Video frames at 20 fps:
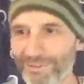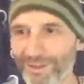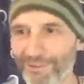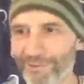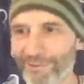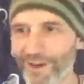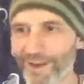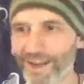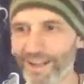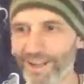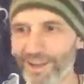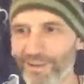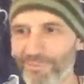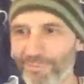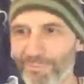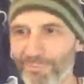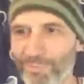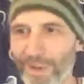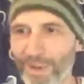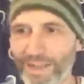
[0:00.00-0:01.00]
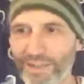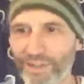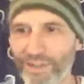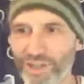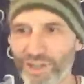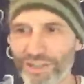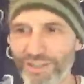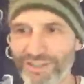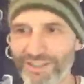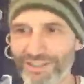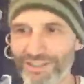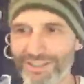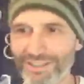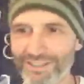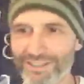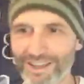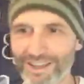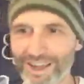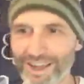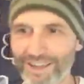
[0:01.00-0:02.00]
Not afraid of you, bunch.
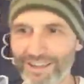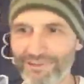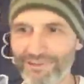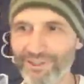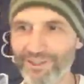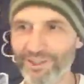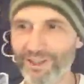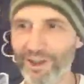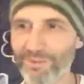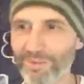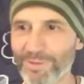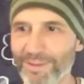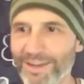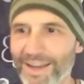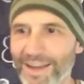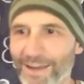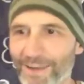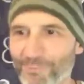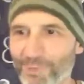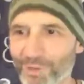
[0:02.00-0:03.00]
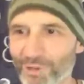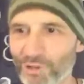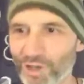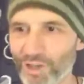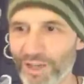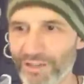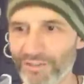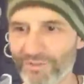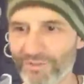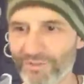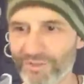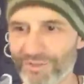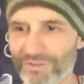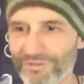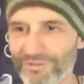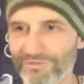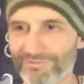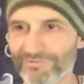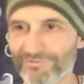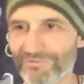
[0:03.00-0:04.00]
Oh, they've slowed me down. What chickens?
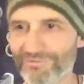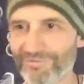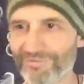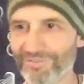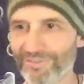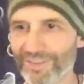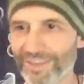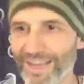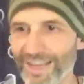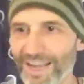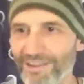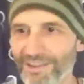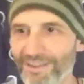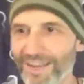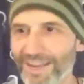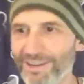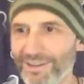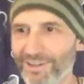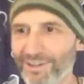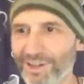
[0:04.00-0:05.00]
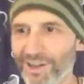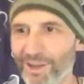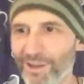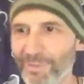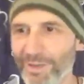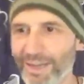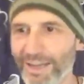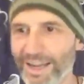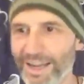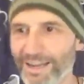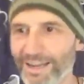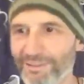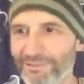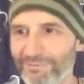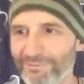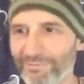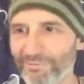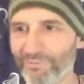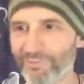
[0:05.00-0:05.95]
How dare you slow me down?